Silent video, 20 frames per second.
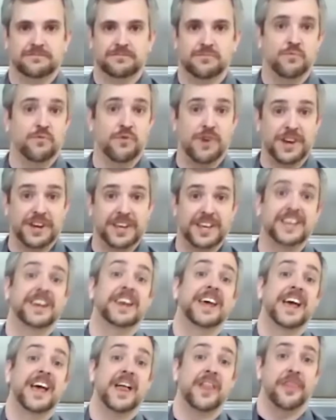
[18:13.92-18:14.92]
right in
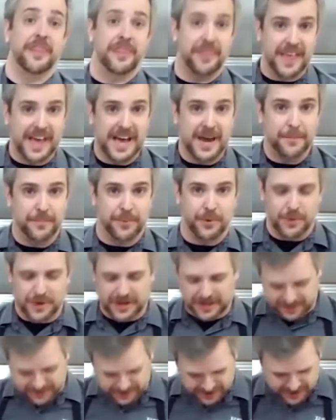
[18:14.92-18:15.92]
at that
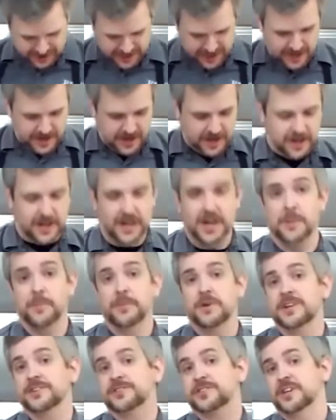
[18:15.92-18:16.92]
point.
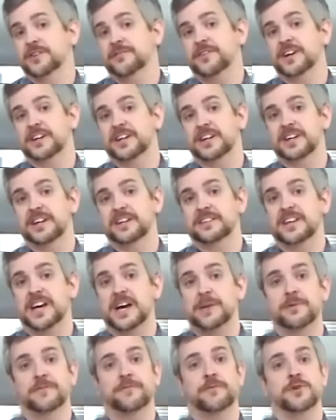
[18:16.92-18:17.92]
Melissa, if I could get a
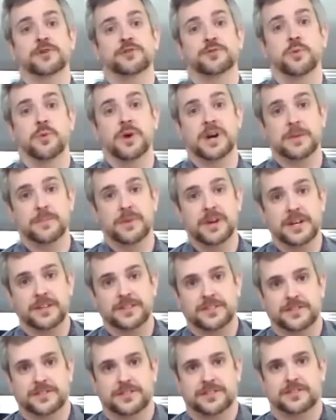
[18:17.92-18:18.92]
timer for 20
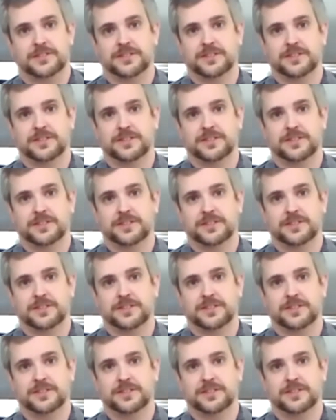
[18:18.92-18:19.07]
minutes.